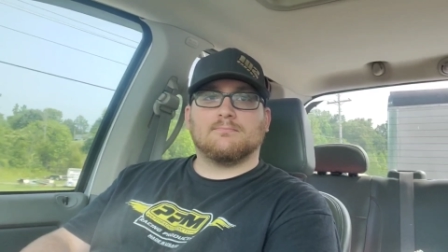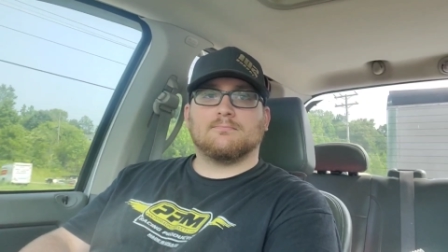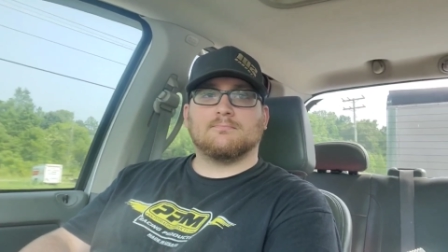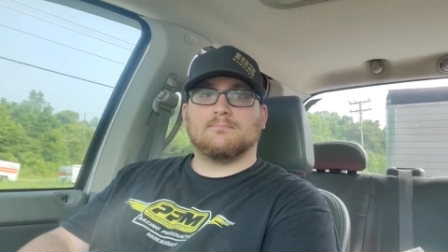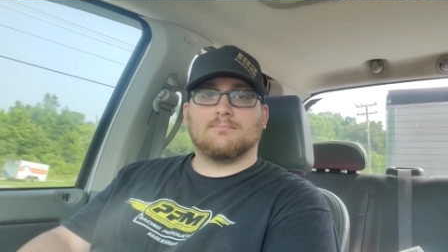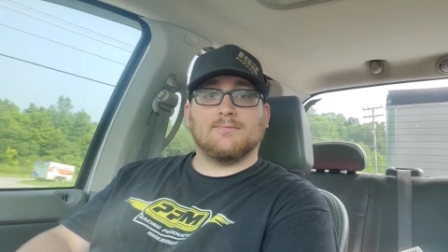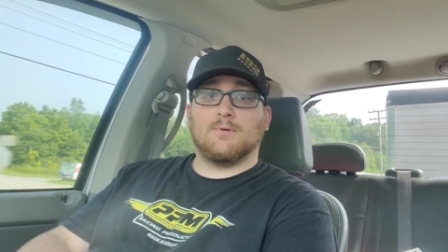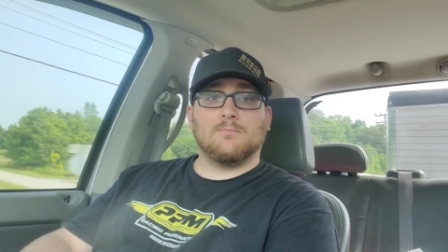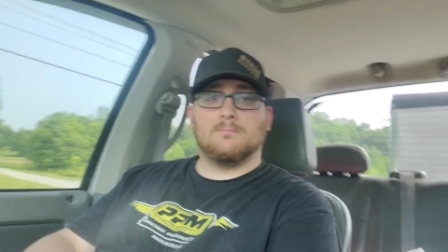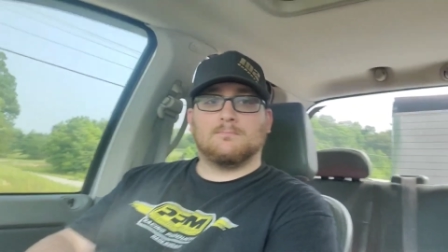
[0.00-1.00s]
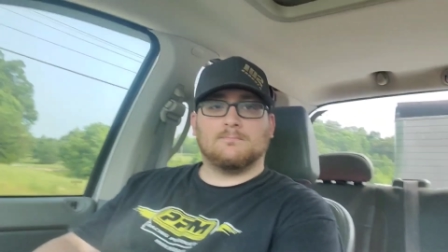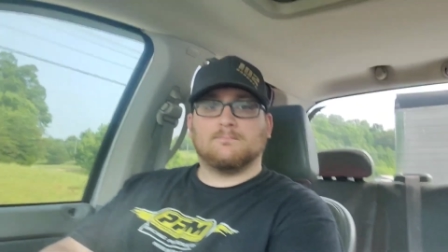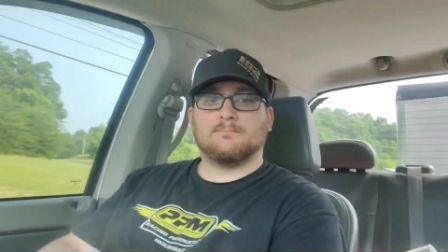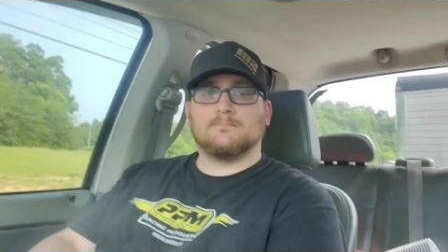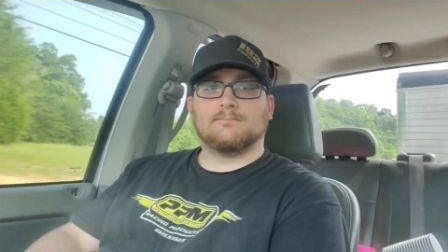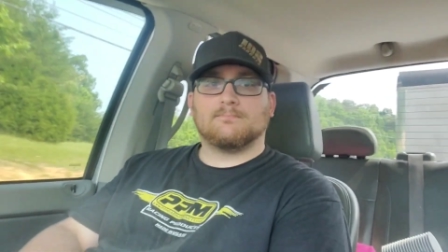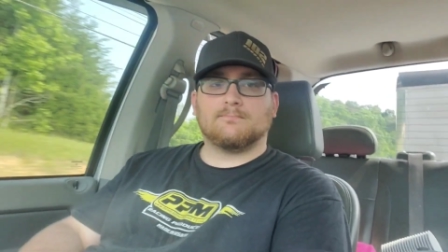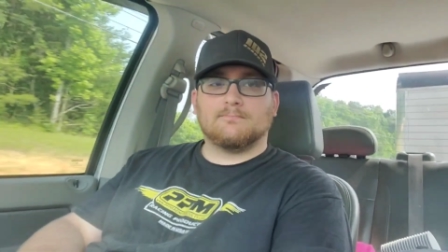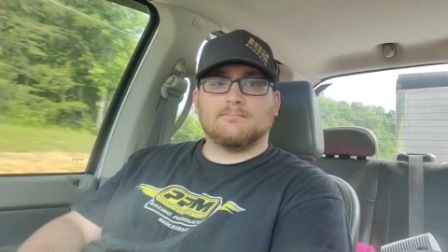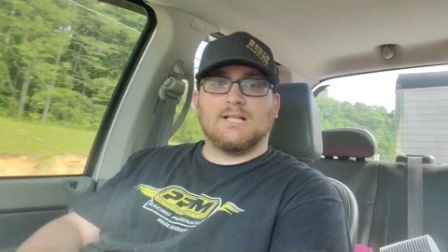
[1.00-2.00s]
tell you that.
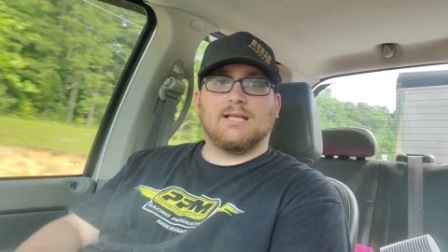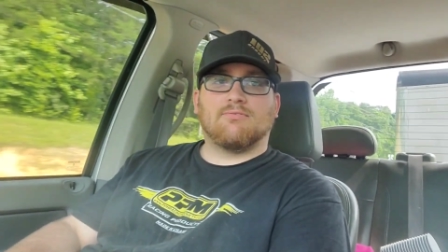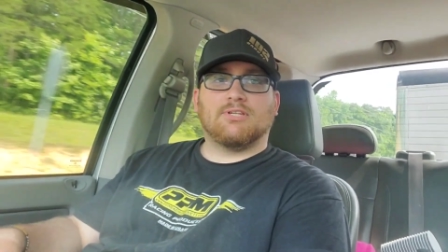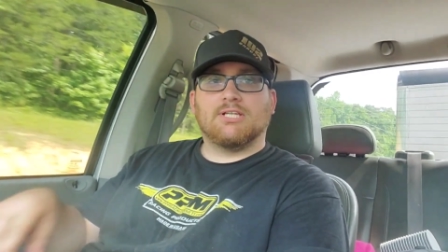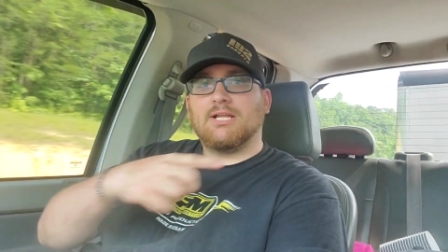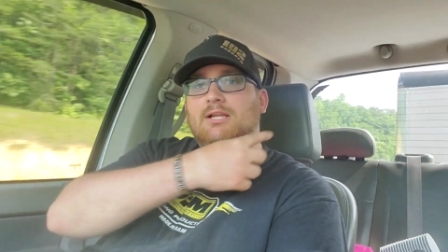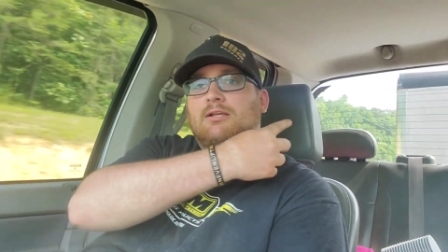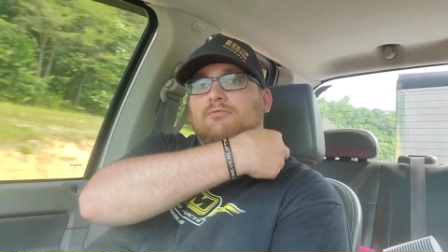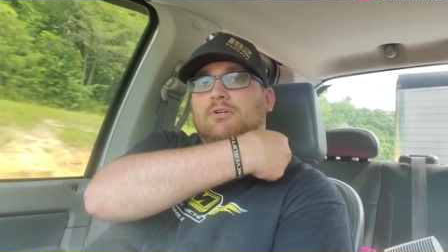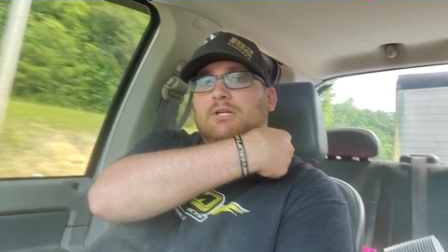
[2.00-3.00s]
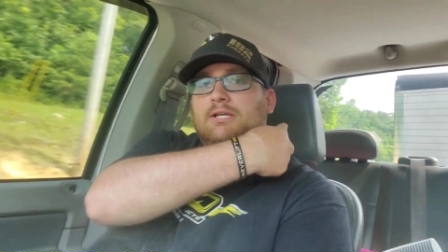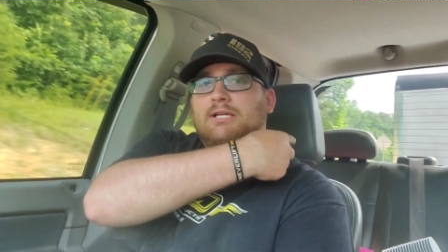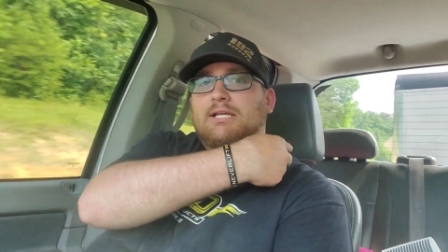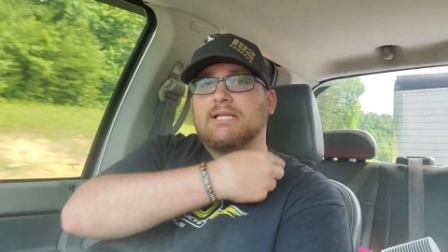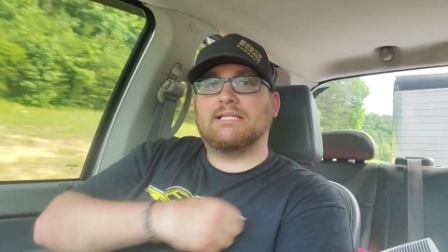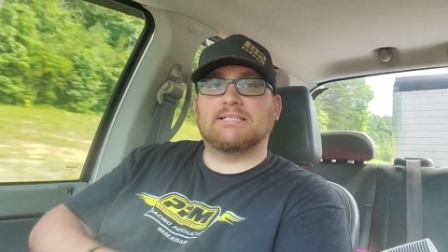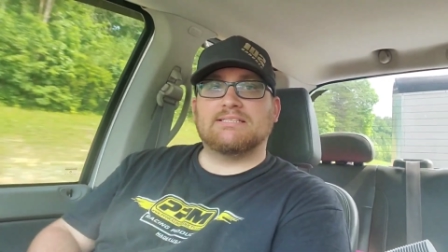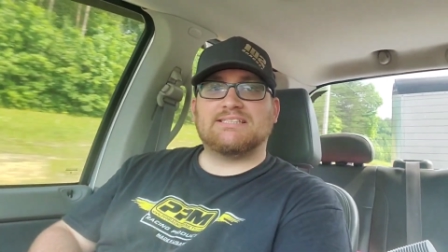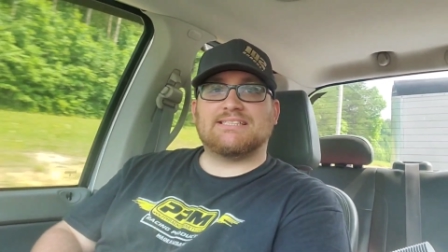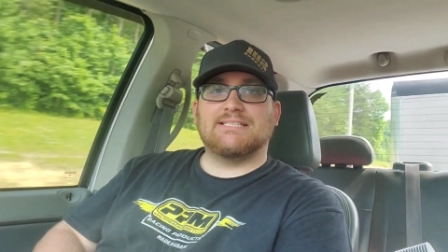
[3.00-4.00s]
If it did, I'd have
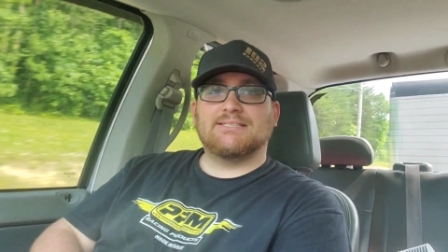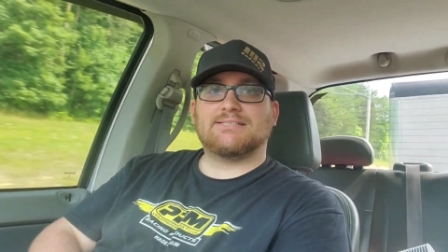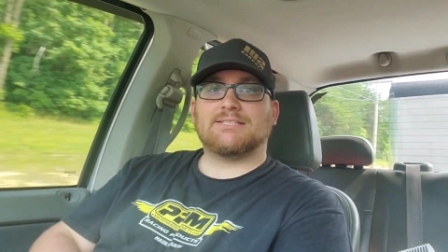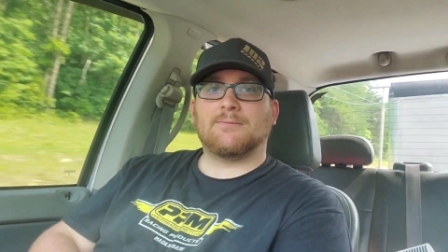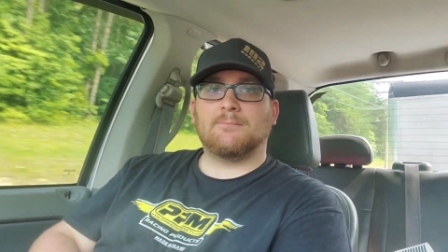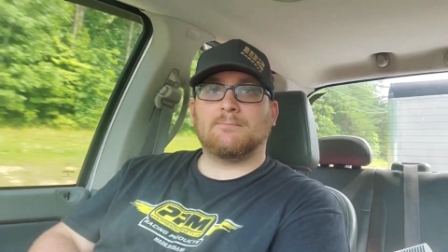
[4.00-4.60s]
heated seats.